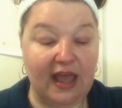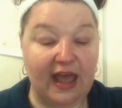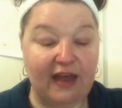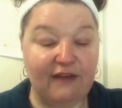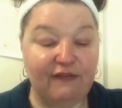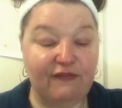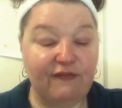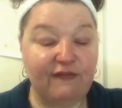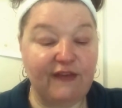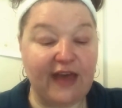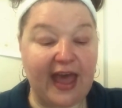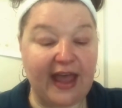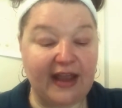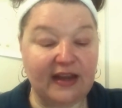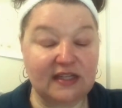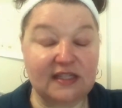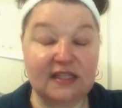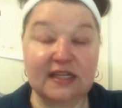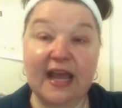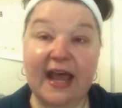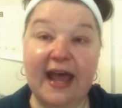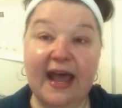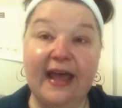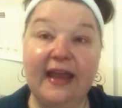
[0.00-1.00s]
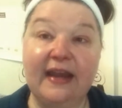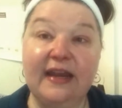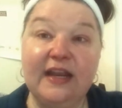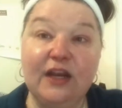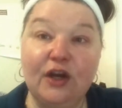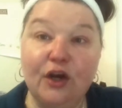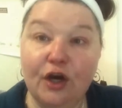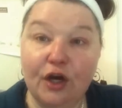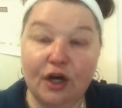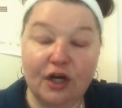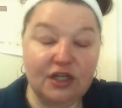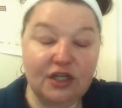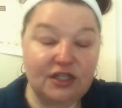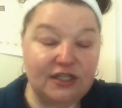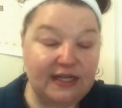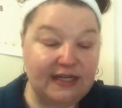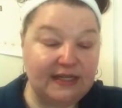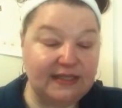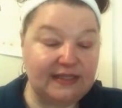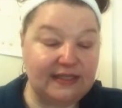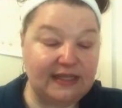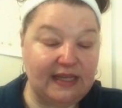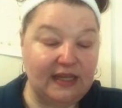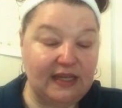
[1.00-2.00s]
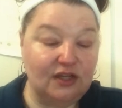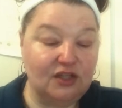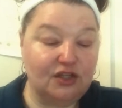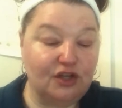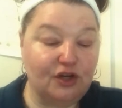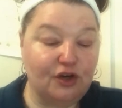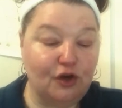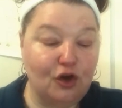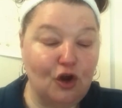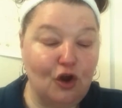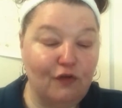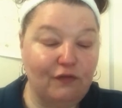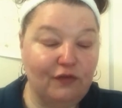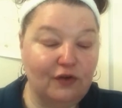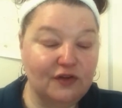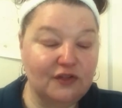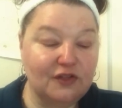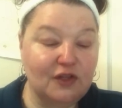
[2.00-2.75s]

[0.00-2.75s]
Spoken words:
effect at encouraging skin turnover.